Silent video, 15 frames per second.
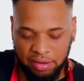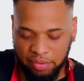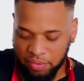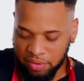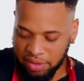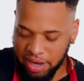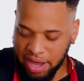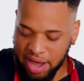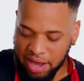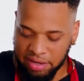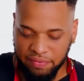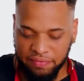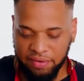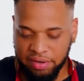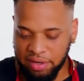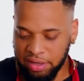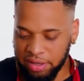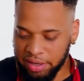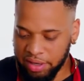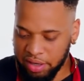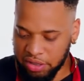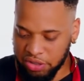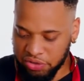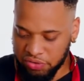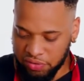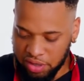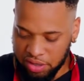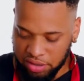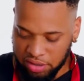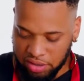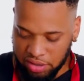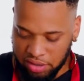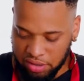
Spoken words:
We're gonna add the vanilla extract.